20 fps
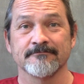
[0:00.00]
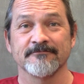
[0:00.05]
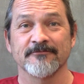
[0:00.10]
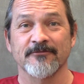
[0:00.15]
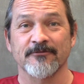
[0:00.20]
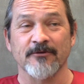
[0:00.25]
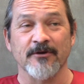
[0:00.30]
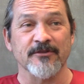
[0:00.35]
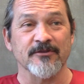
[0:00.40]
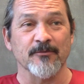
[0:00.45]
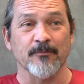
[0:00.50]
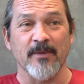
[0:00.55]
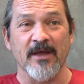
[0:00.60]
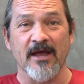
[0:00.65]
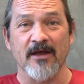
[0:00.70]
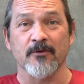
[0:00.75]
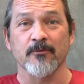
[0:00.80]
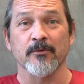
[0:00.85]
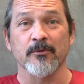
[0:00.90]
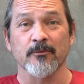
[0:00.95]
front to
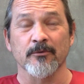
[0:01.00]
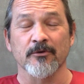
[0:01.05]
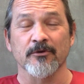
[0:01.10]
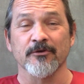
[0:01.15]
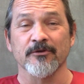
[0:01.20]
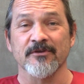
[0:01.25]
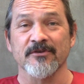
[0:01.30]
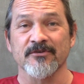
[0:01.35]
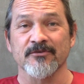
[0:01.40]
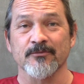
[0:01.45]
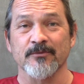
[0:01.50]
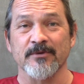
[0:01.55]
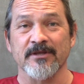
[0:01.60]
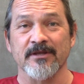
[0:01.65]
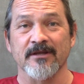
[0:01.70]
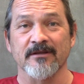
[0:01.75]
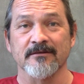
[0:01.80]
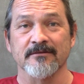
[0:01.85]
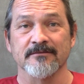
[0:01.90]
back, we were good this weekend.